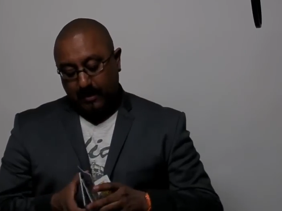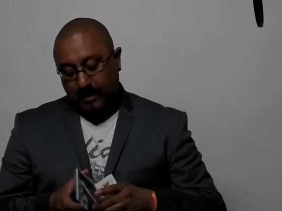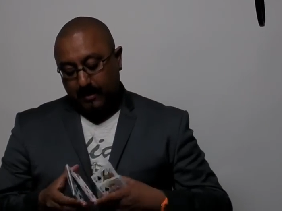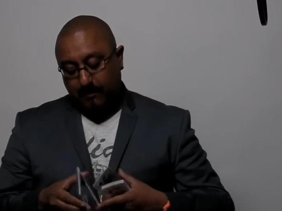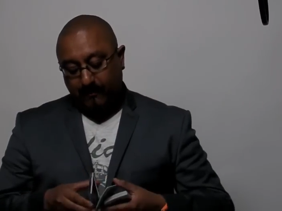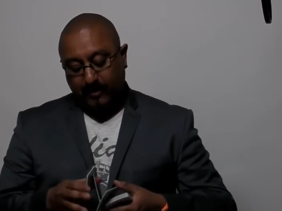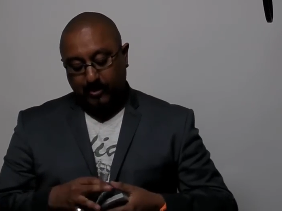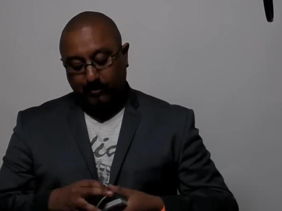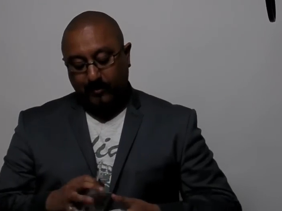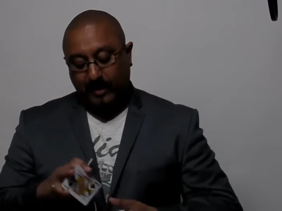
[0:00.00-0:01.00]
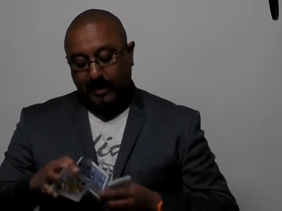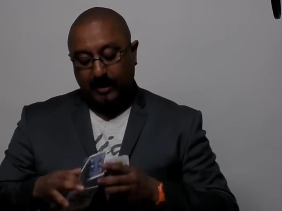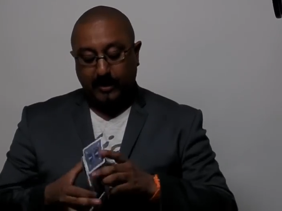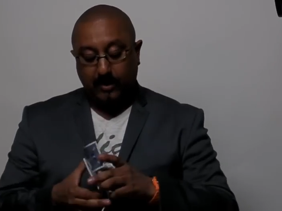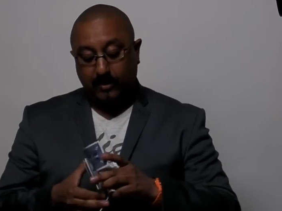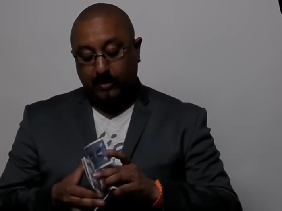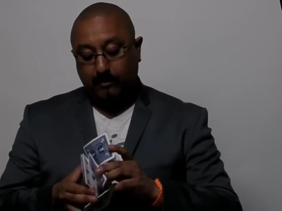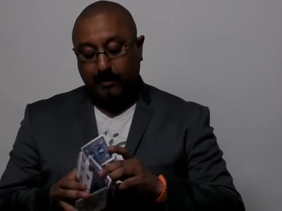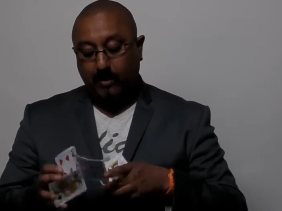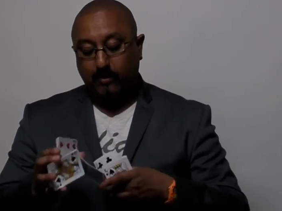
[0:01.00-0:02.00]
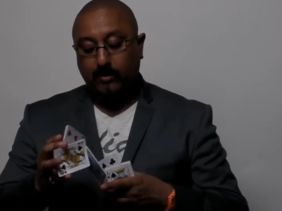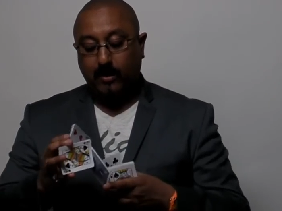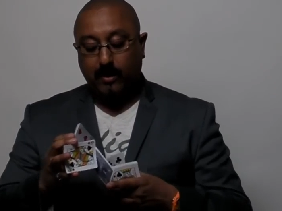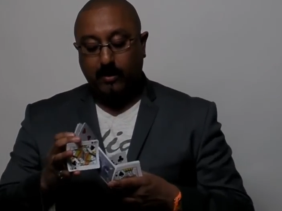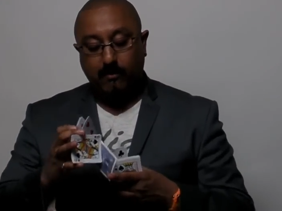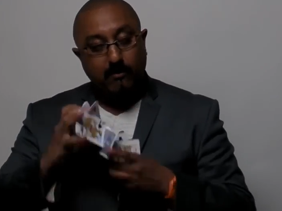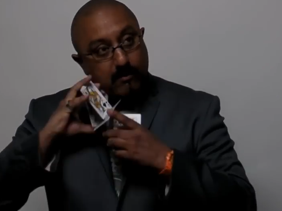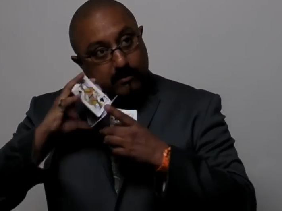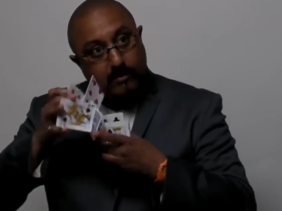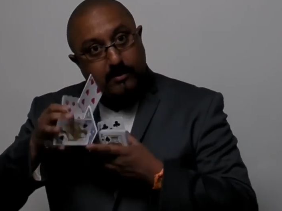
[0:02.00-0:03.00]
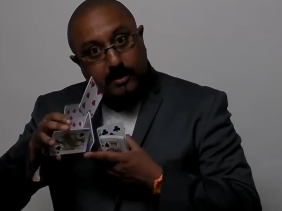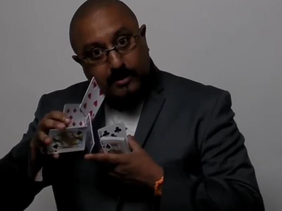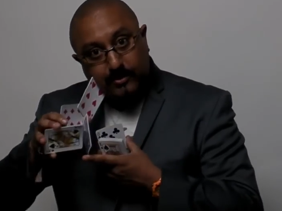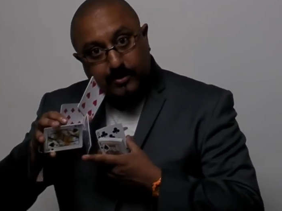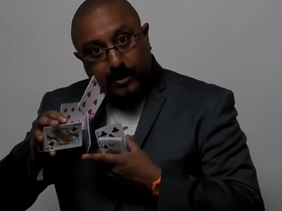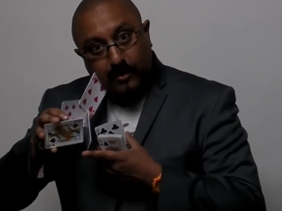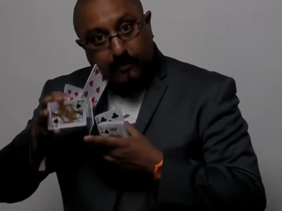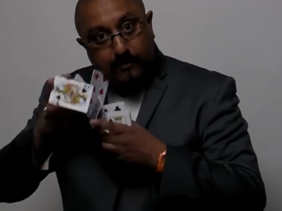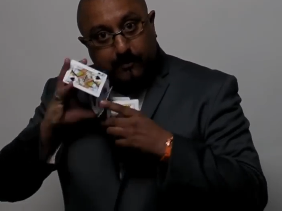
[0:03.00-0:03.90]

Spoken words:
eventually moved to England about 6 years ago.